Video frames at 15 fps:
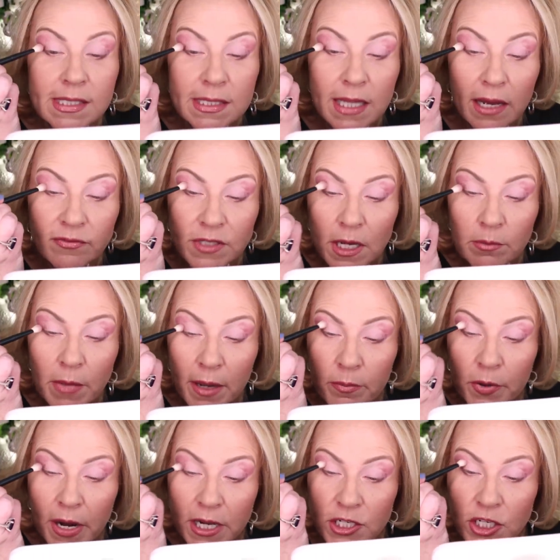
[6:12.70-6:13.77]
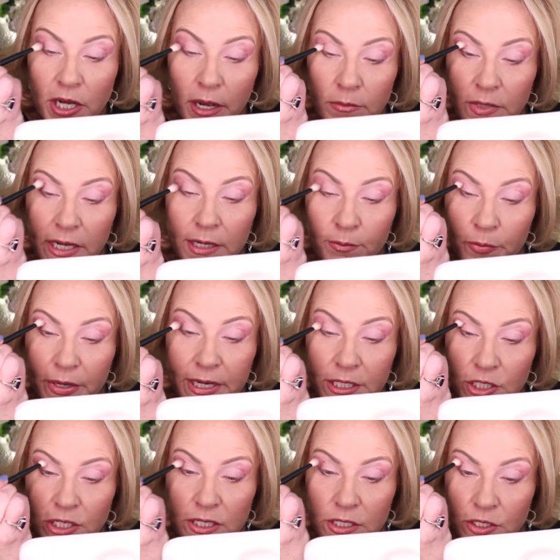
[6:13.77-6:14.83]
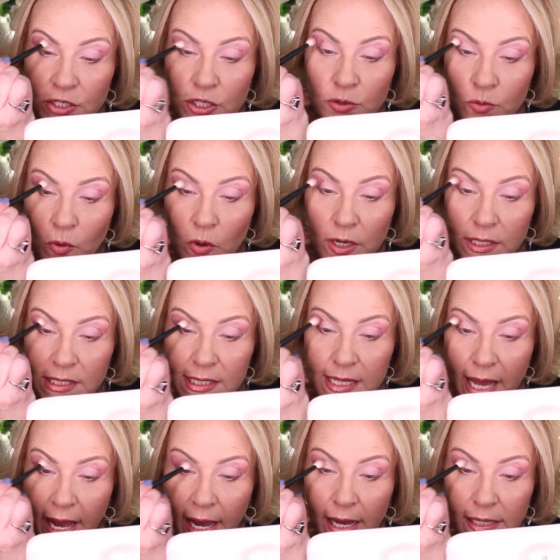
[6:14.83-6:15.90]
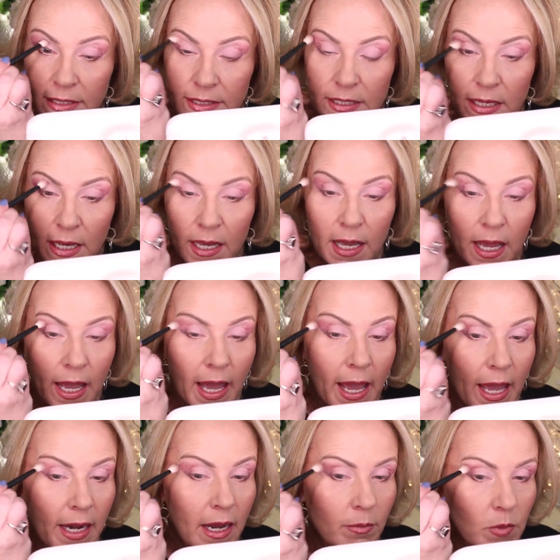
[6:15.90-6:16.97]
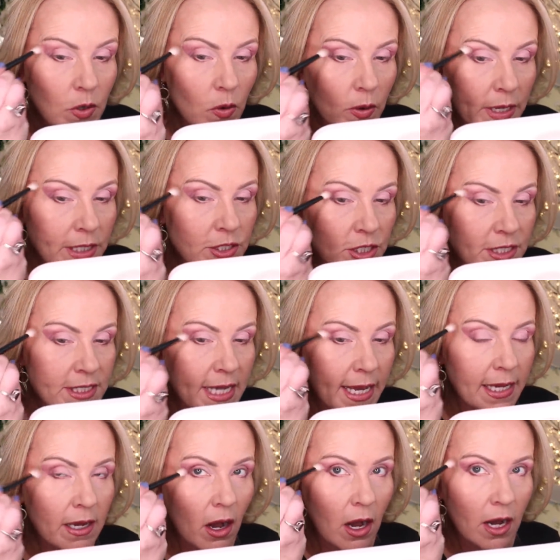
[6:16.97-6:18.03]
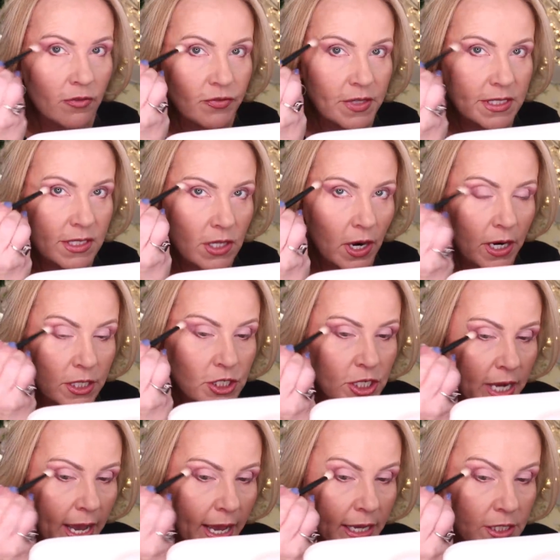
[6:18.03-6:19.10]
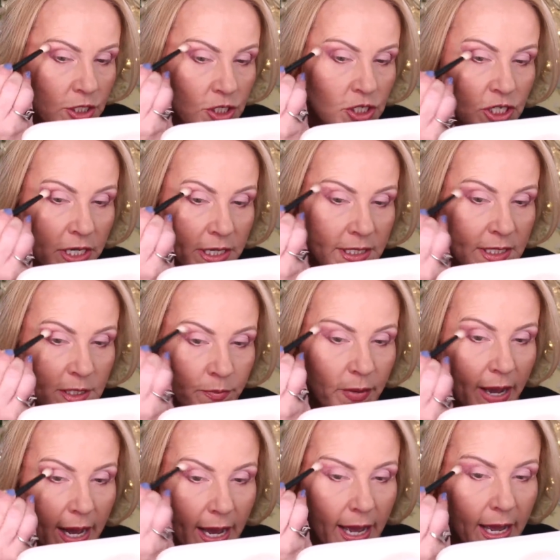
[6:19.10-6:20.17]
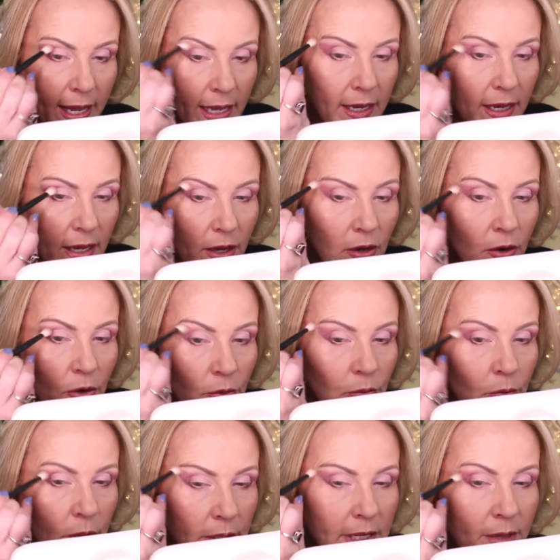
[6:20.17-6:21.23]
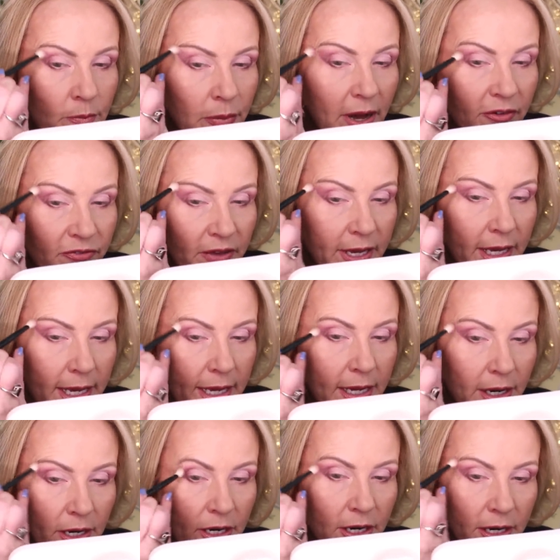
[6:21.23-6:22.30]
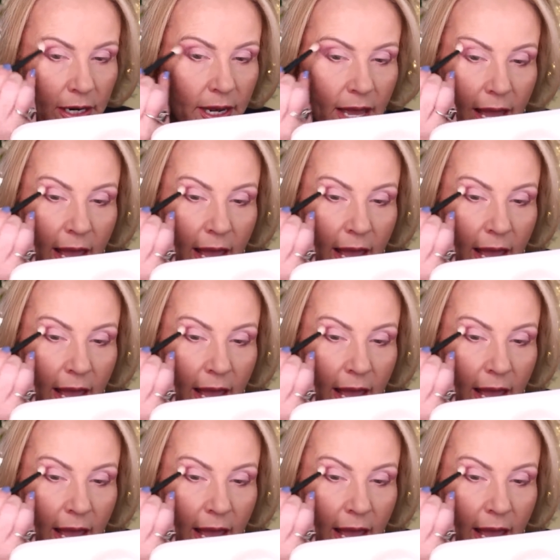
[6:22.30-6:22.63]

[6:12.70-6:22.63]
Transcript: left on my brush I'm gonna bring just towards that and I'm going to take off this harsh edge just by really buffing here